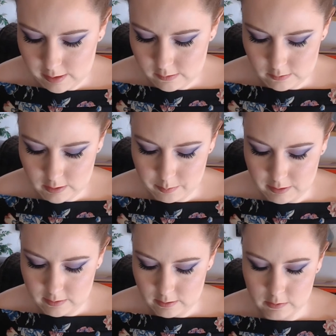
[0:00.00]
so it's not a big
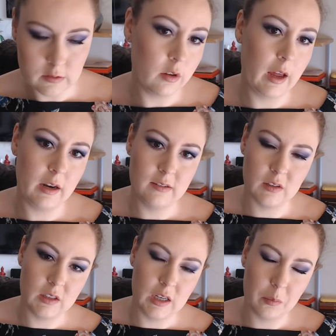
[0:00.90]
deal, so that is
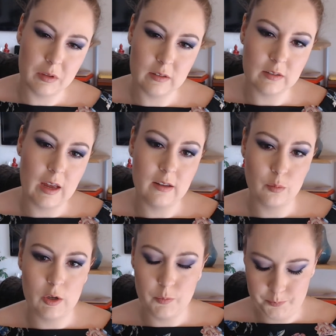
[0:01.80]
in the empties as well.